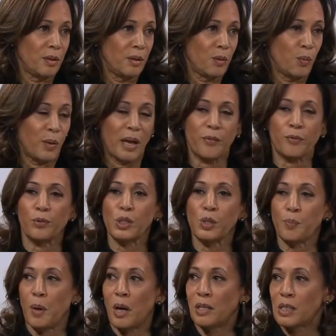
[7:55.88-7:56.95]
We have
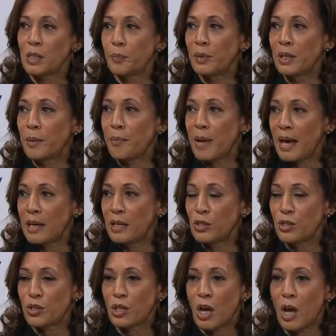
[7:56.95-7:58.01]
responsibly
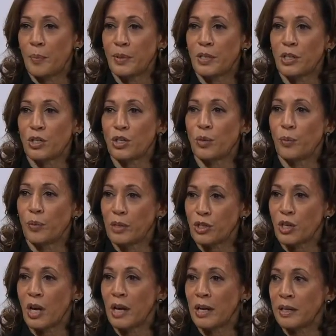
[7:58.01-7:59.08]
managed competition with
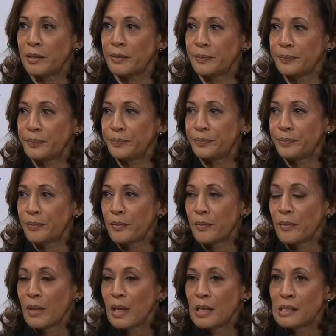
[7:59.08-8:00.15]
China,
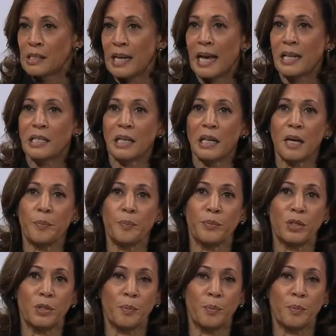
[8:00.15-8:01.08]
standing up to